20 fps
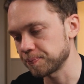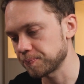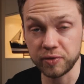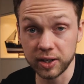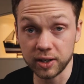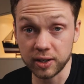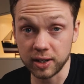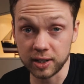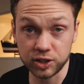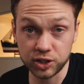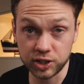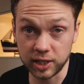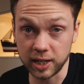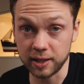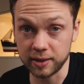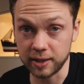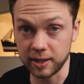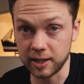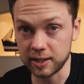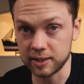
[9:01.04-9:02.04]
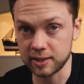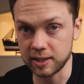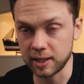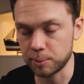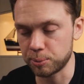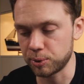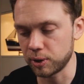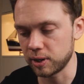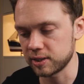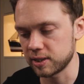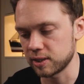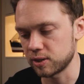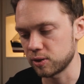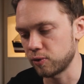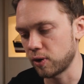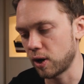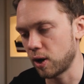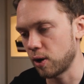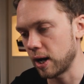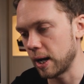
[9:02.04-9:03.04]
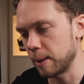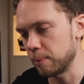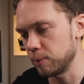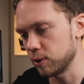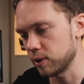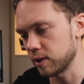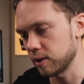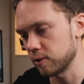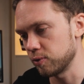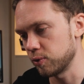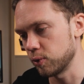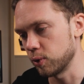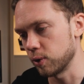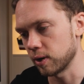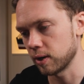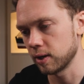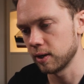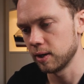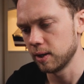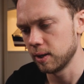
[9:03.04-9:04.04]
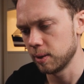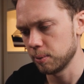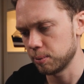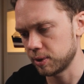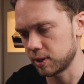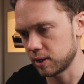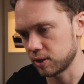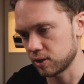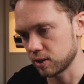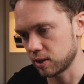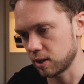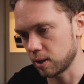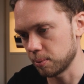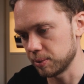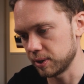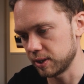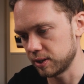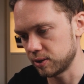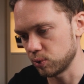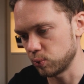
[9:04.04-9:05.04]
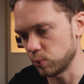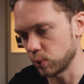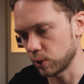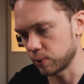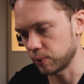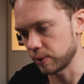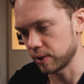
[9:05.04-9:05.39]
Figured I'd share that entire process of how I'm looking for potential companies to work